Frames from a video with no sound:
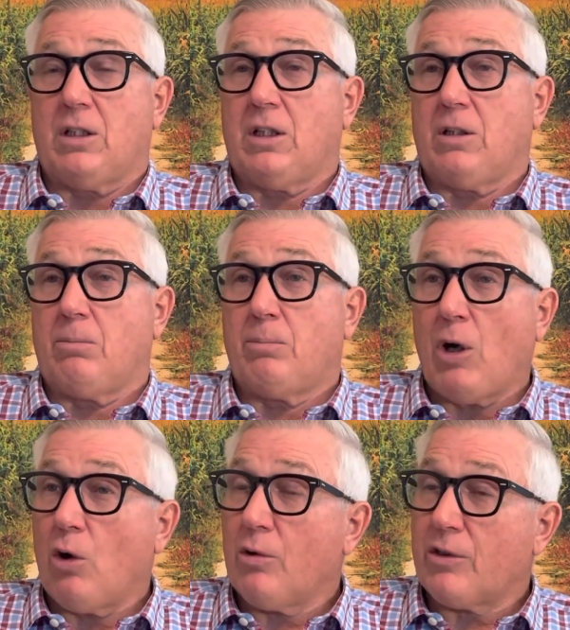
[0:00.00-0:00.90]
in
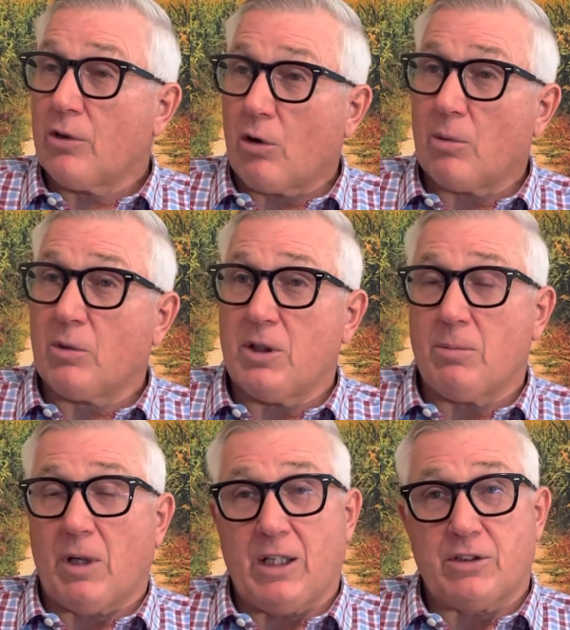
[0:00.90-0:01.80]
both, normally
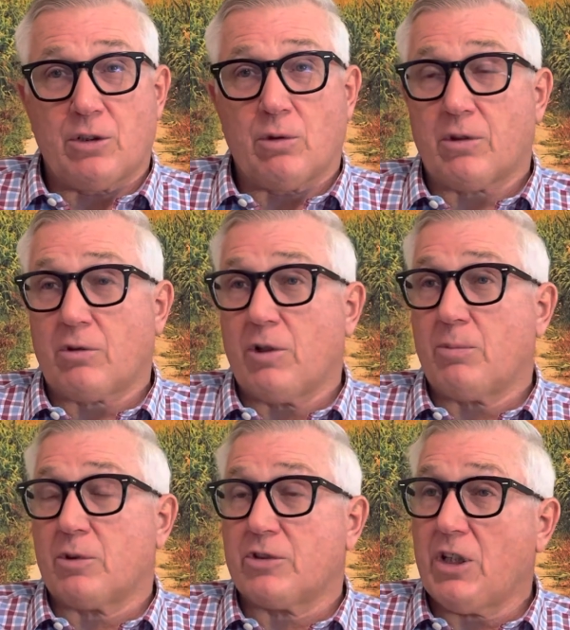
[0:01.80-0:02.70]
by 2 or
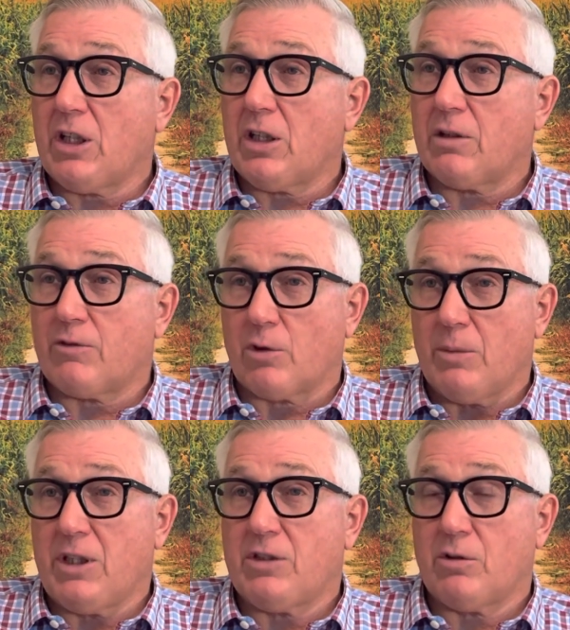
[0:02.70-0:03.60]
3% for
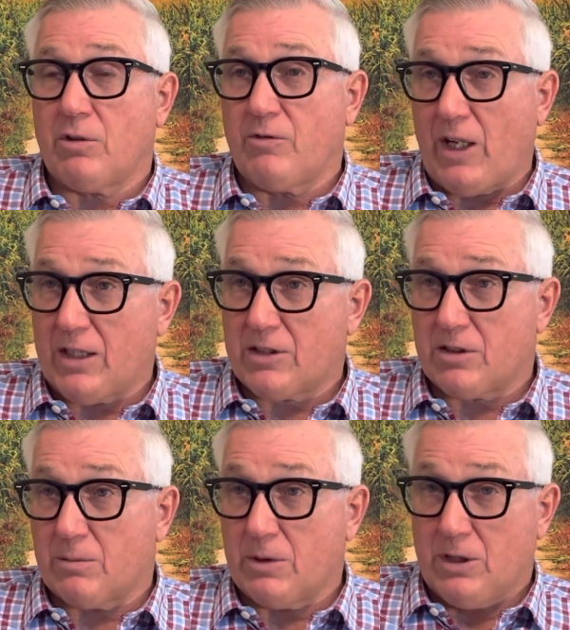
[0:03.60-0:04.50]
me to advance
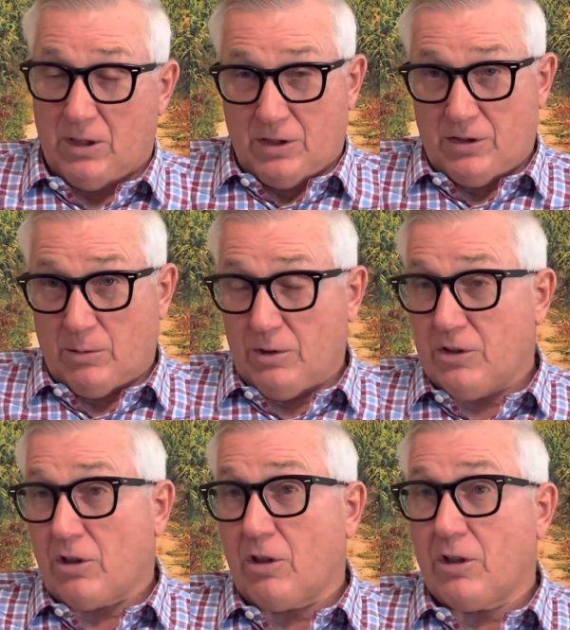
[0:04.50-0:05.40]
them. And so when you
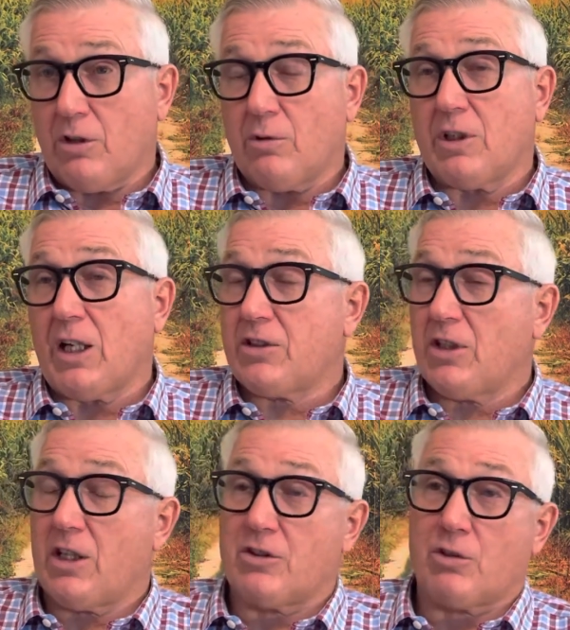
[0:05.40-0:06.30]
started doing that, you
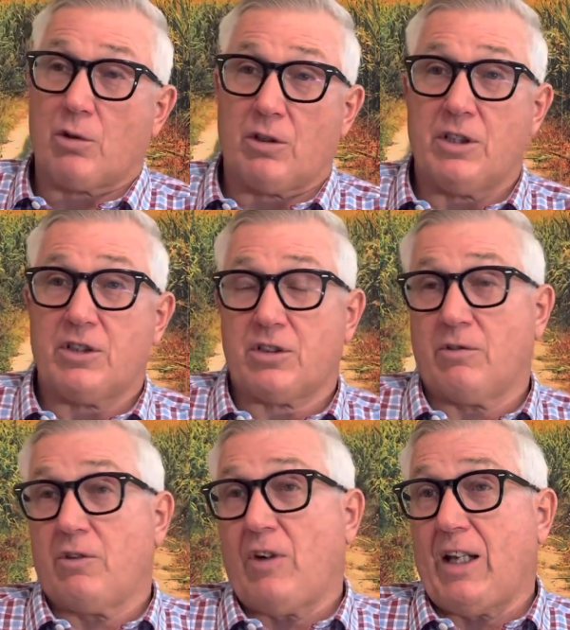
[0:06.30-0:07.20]
had a short list of
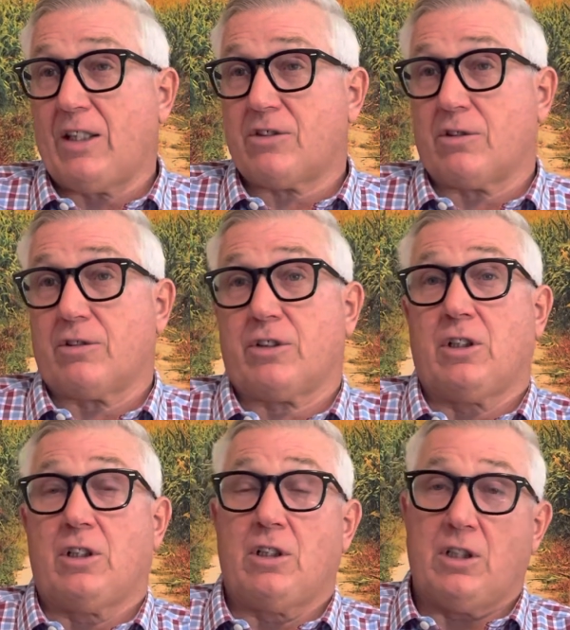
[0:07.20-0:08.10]
advancers.
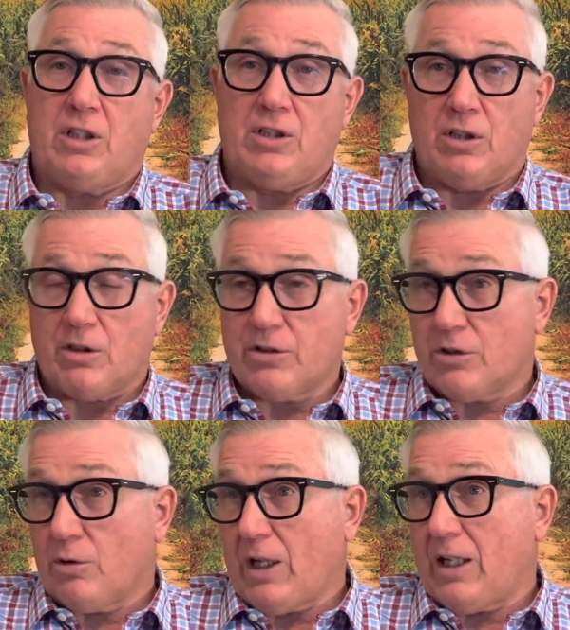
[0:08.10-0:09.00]
And you
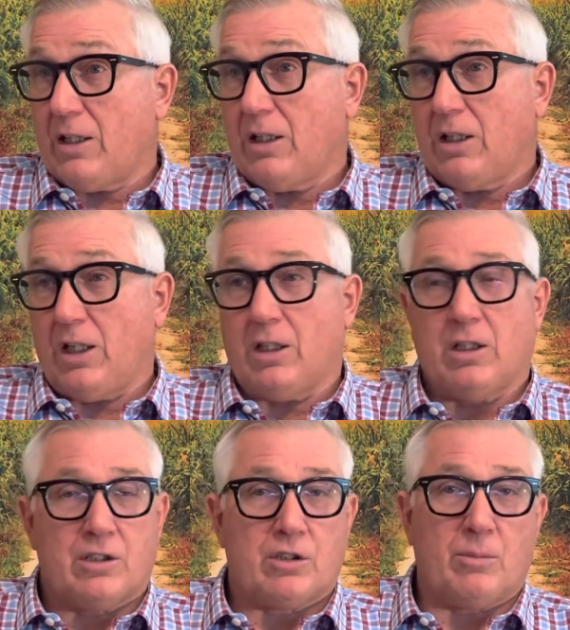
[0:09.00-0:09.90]
also had a
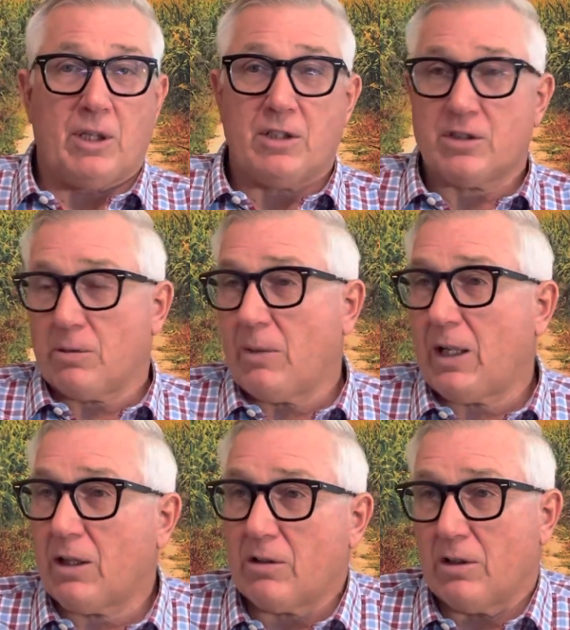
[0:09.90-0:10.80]
tremendous
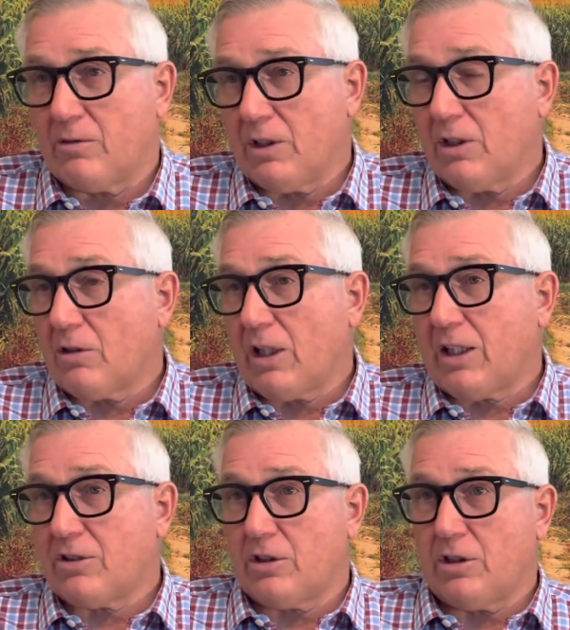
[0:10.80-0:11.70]
amount of
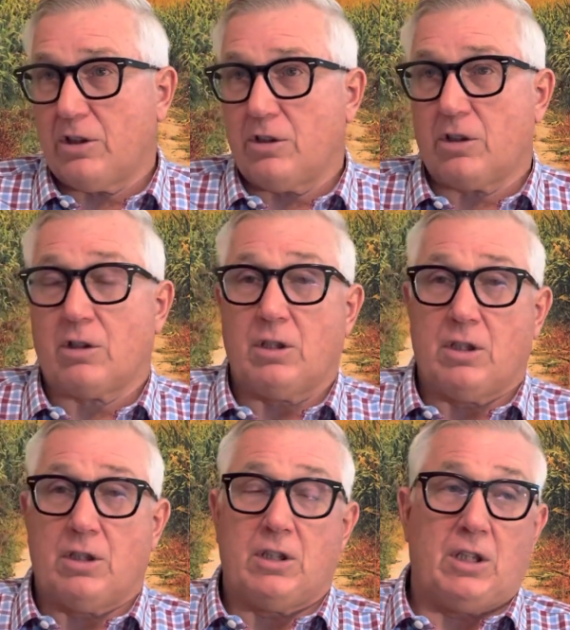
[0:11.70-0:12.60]
interaction in your
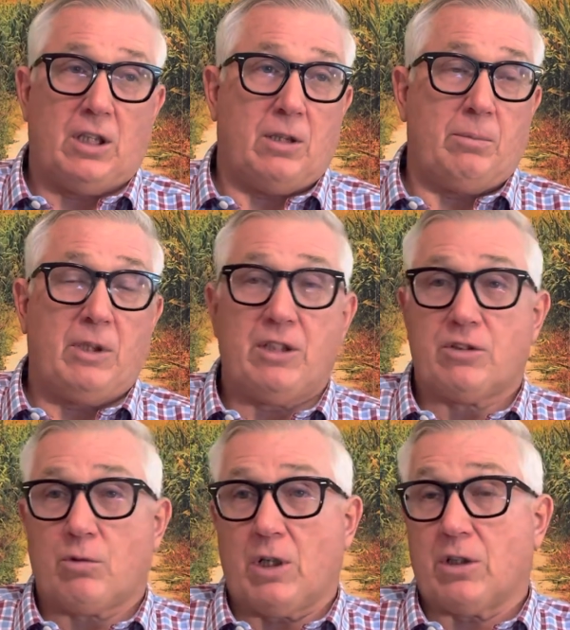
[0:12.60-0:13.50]
uh, mean
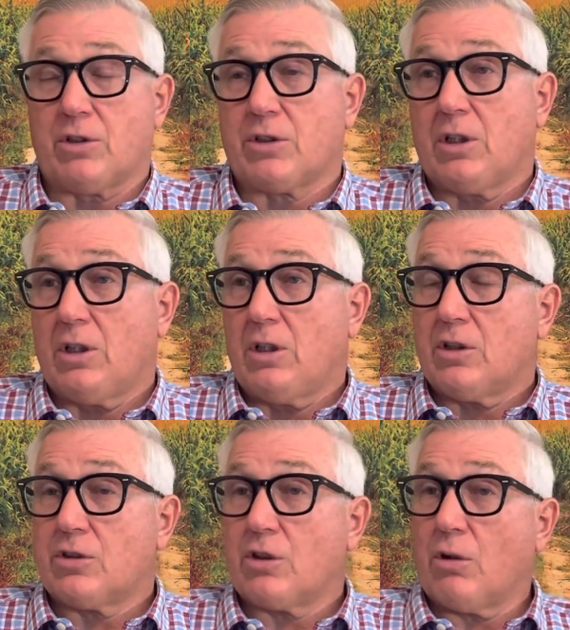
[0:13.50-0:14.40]
squares.
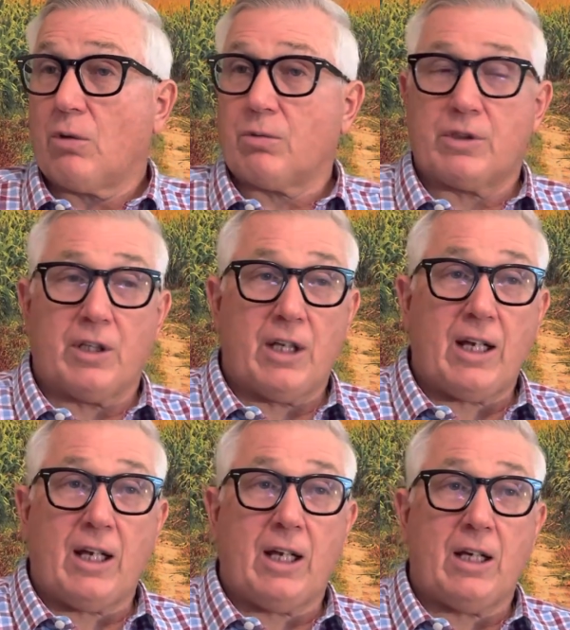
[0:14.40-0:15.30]
So
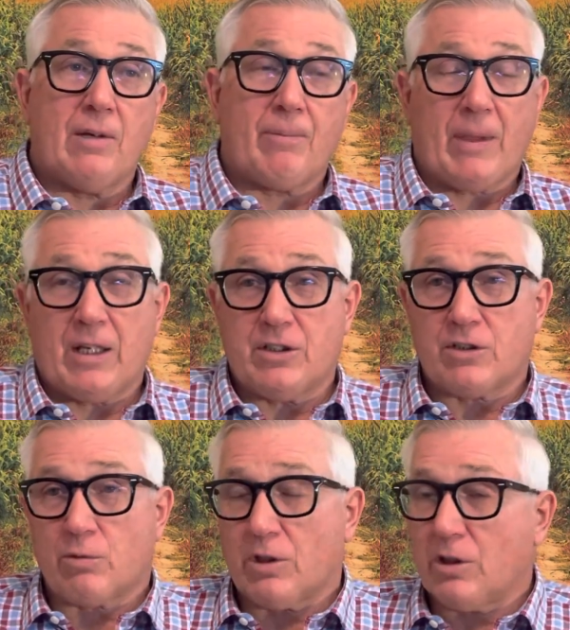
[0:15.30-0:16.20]
today, I
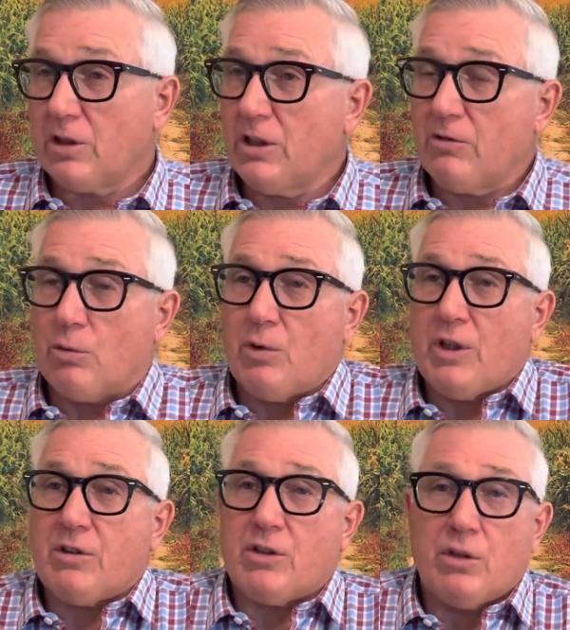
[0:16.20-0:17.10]
just want to leave it
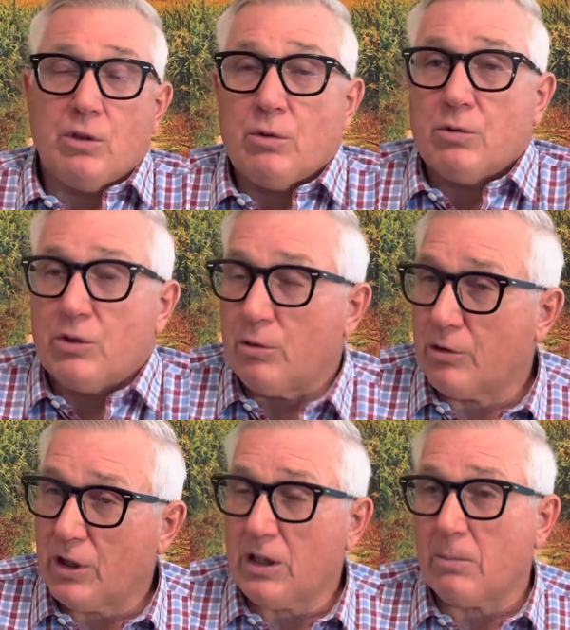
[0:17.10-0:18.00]
with you to
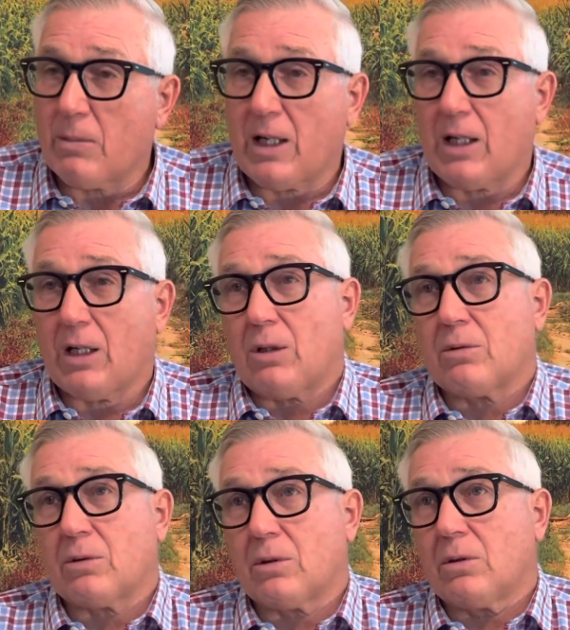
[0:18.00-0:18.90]
think
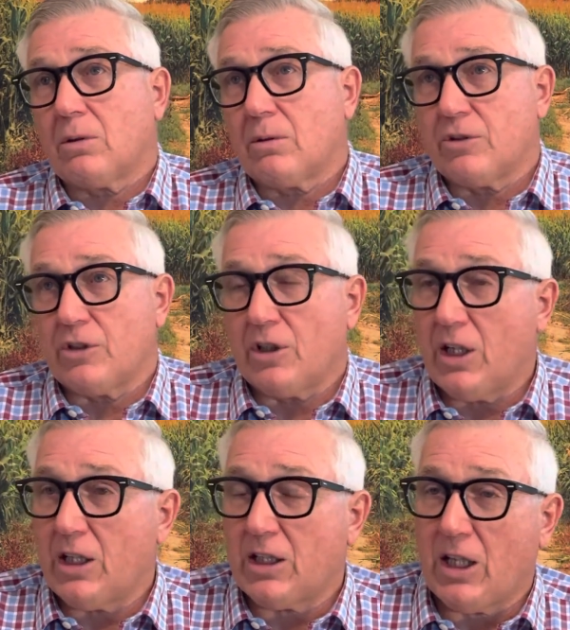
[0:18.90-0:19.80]
about
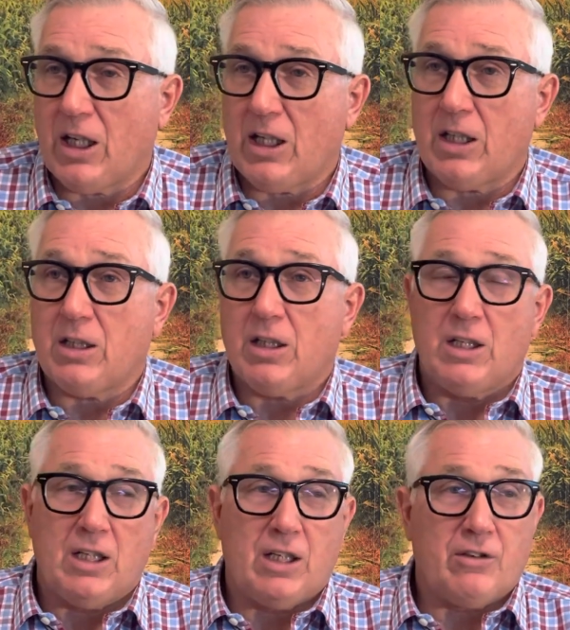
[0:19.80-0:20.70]
genetic gain
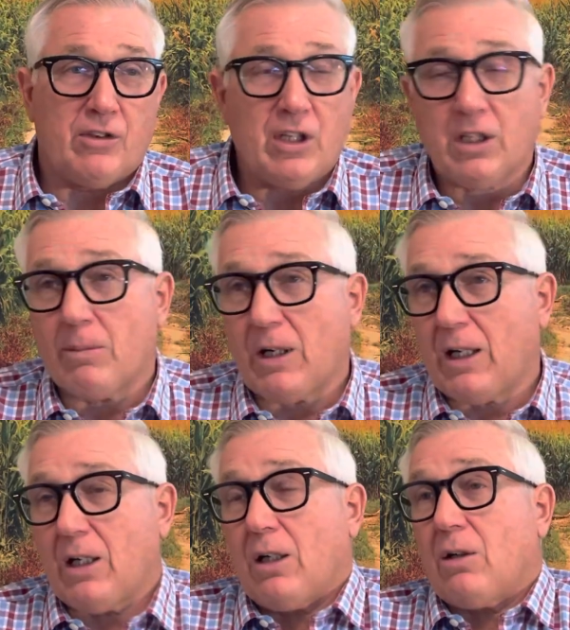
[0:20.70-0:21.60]
and think
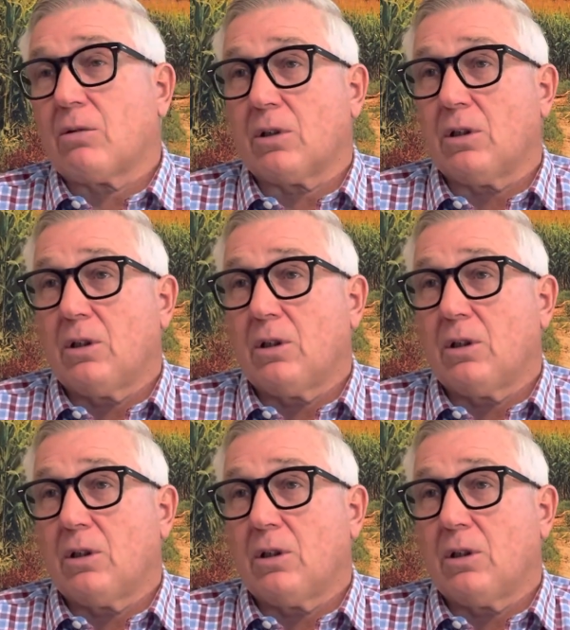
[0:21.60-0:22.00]
about